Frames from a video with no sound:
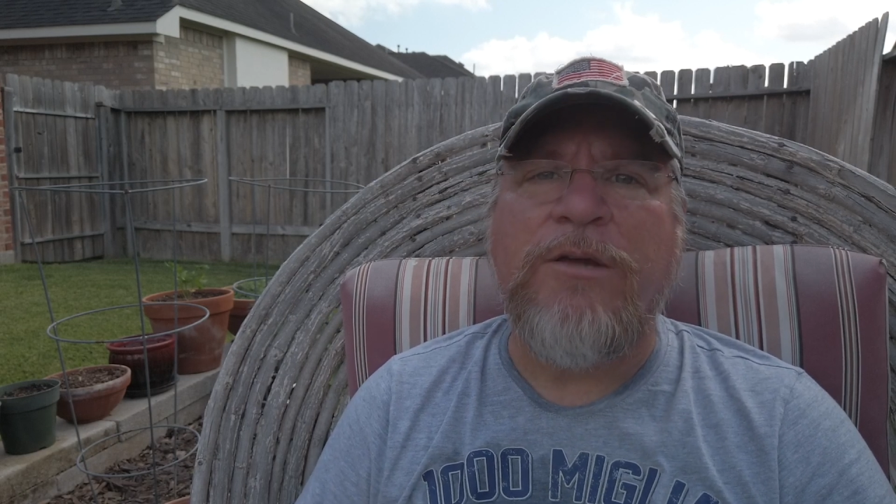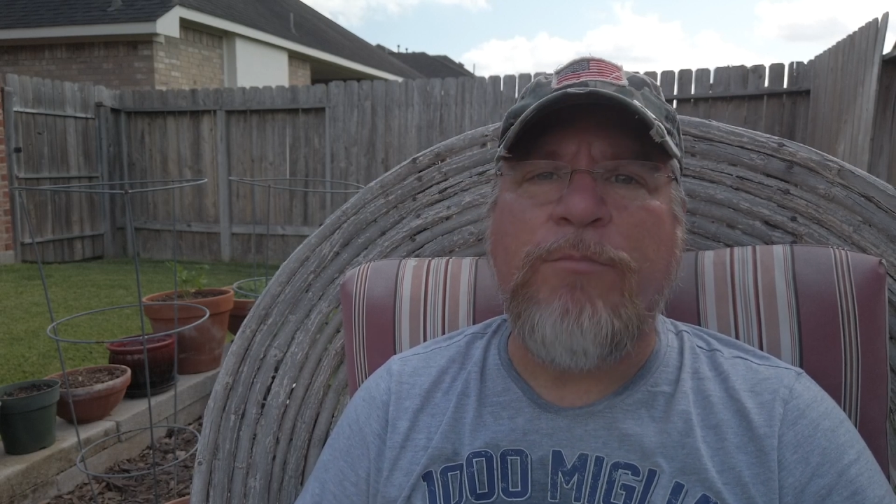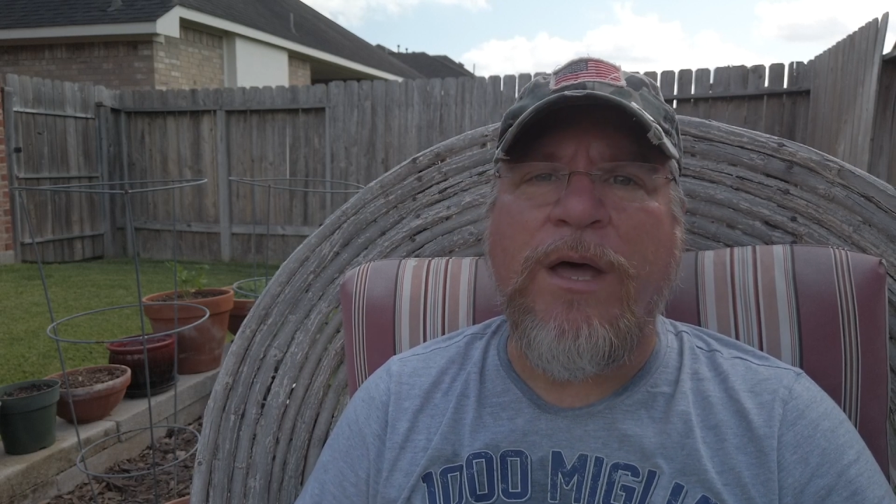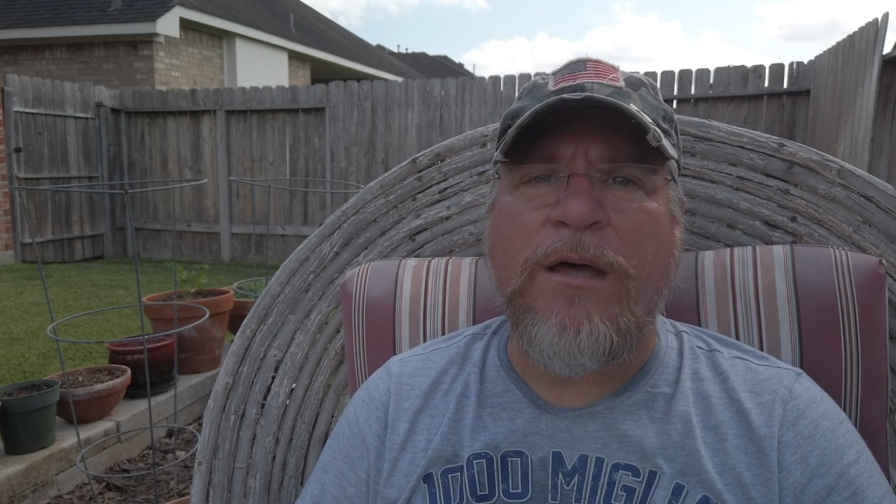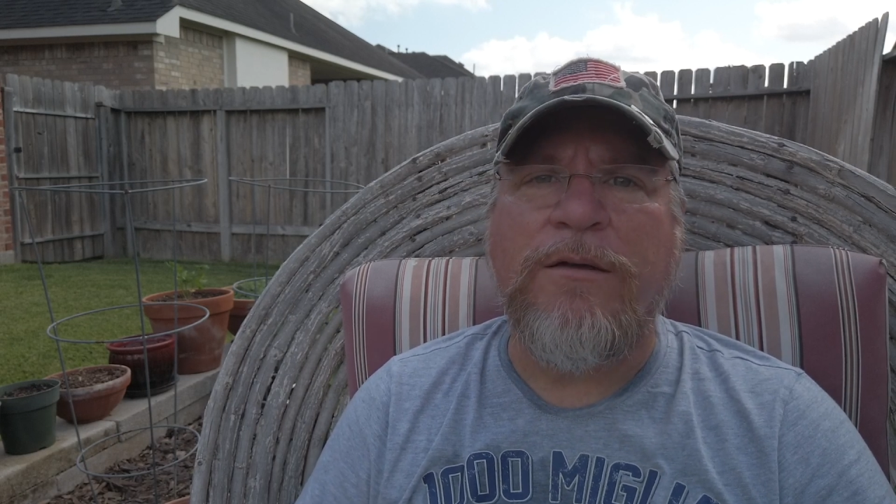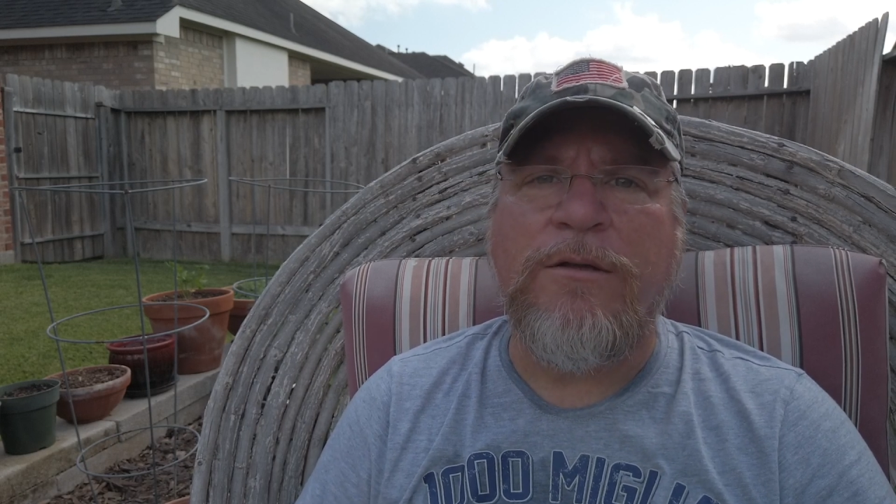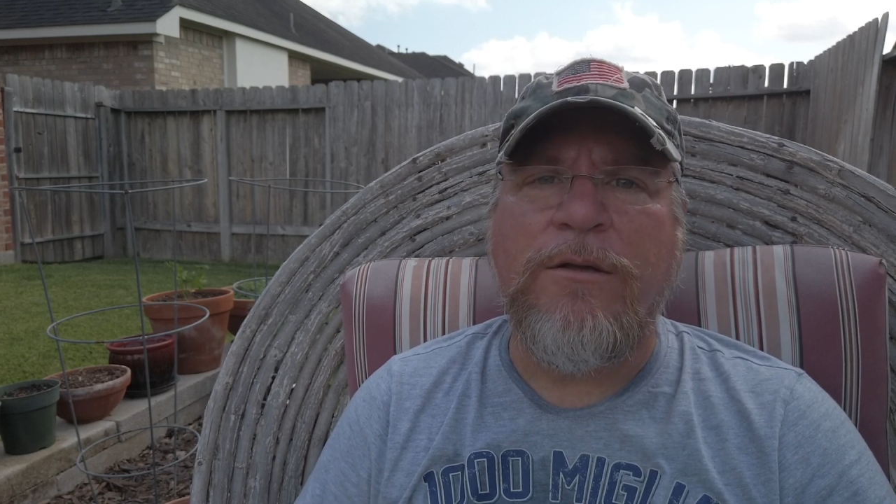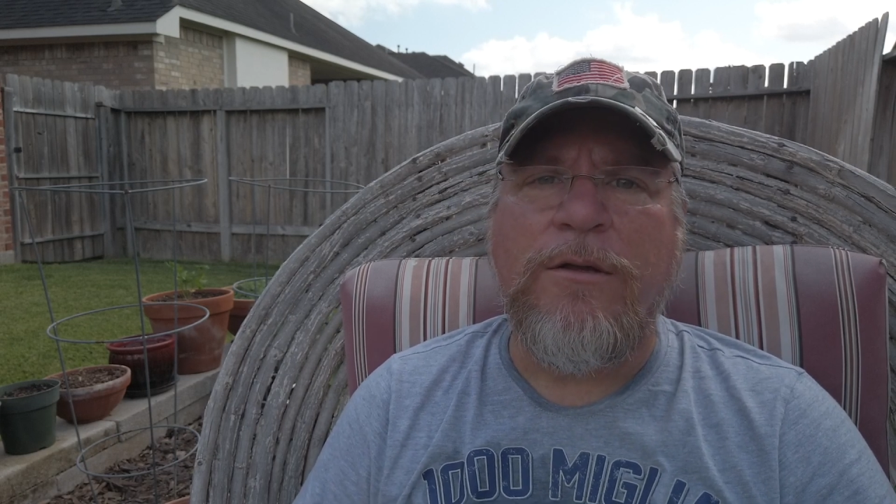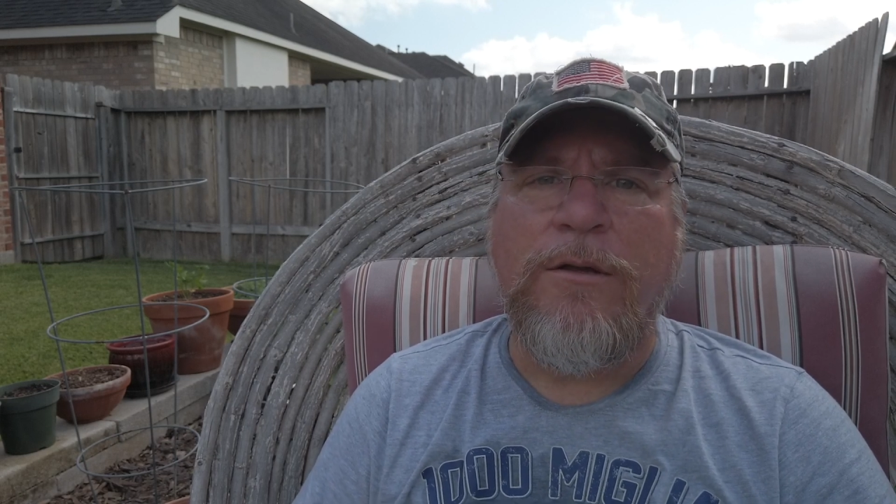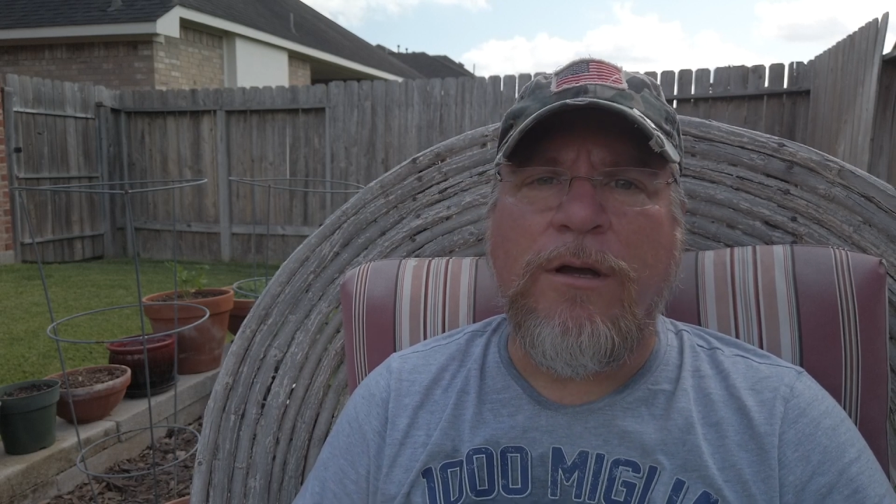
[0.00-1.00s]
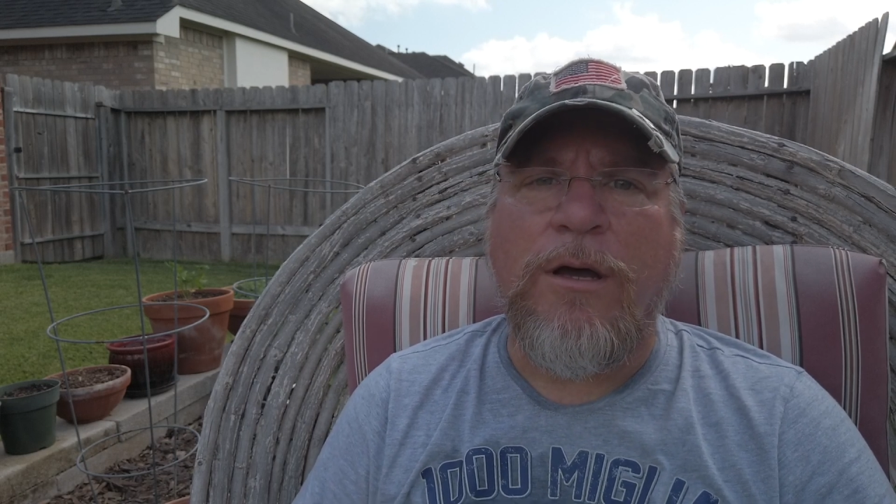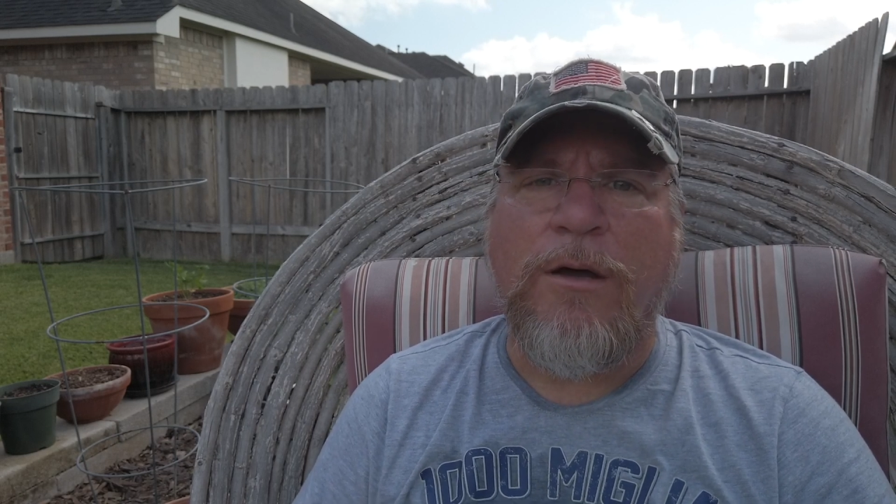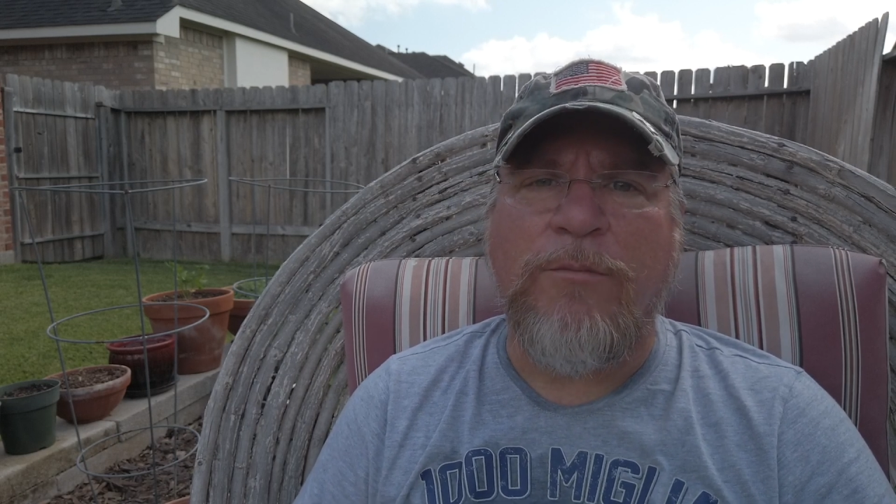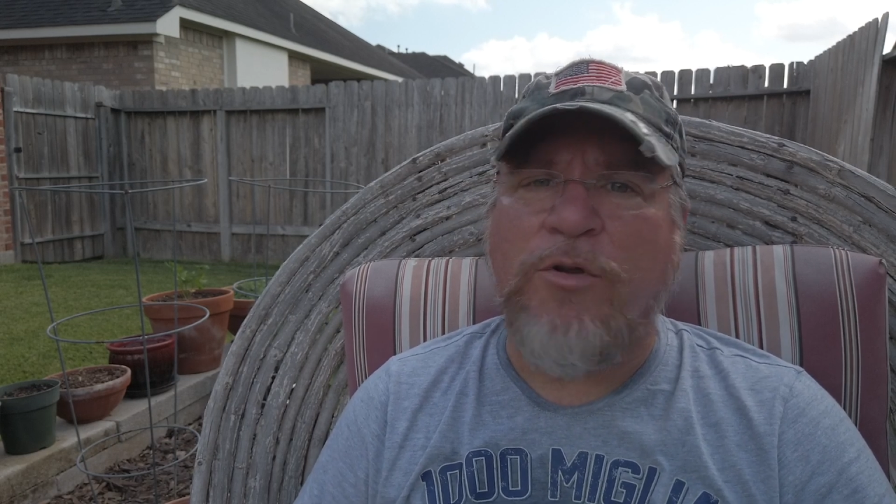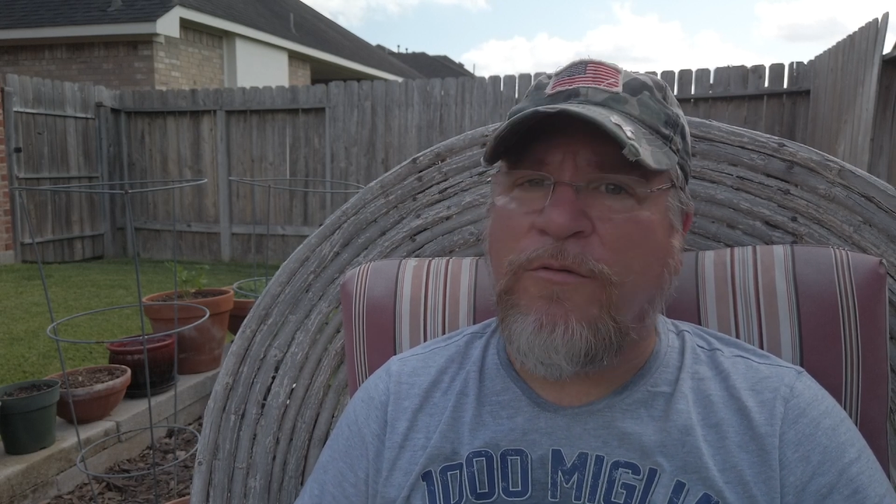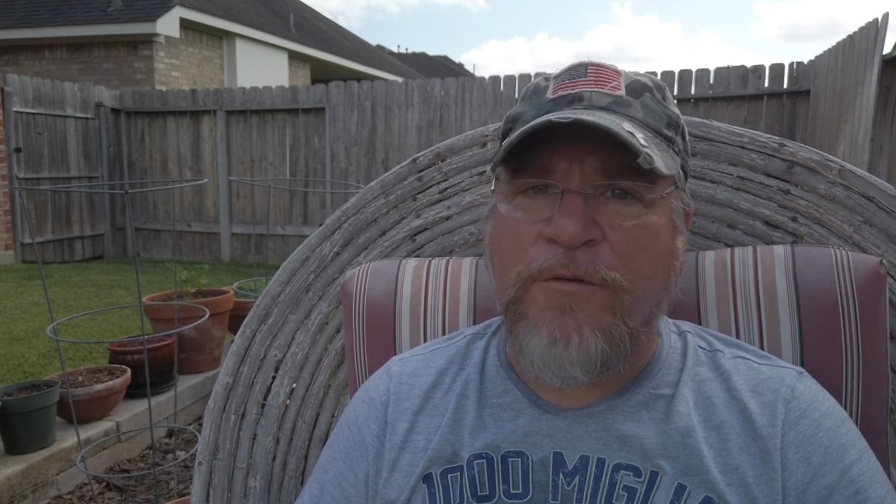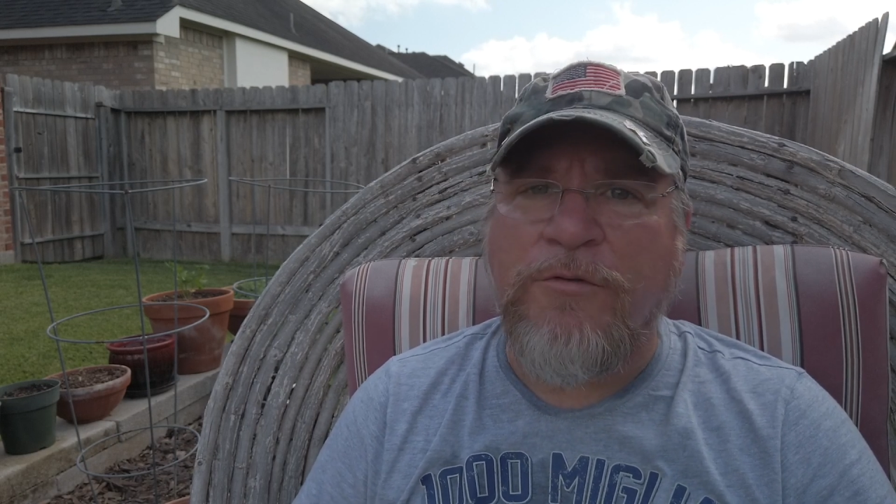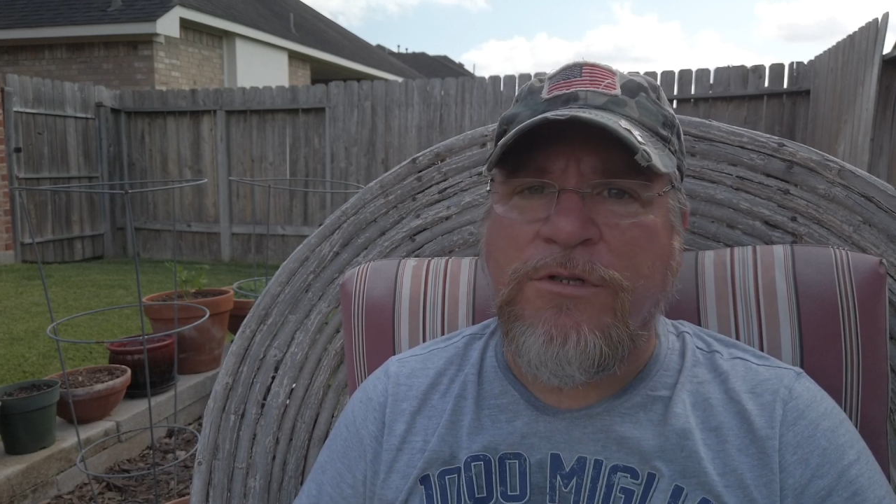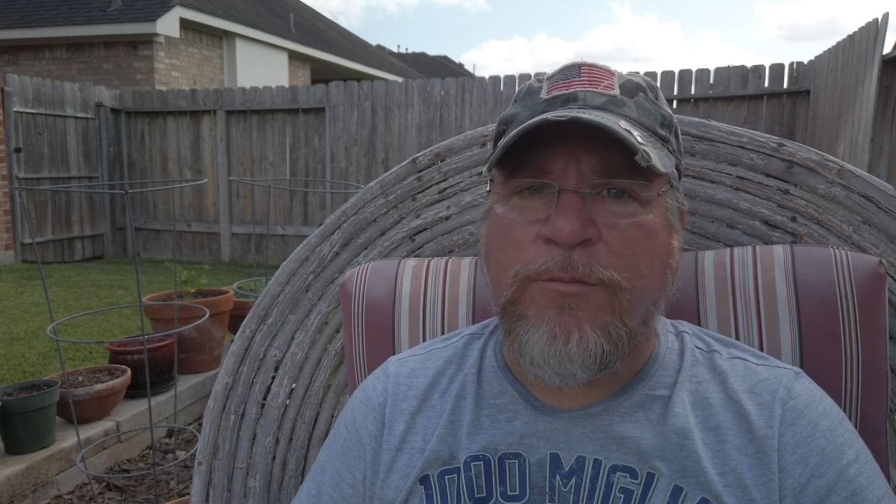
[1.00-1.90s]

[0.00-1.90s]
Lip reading: impact your food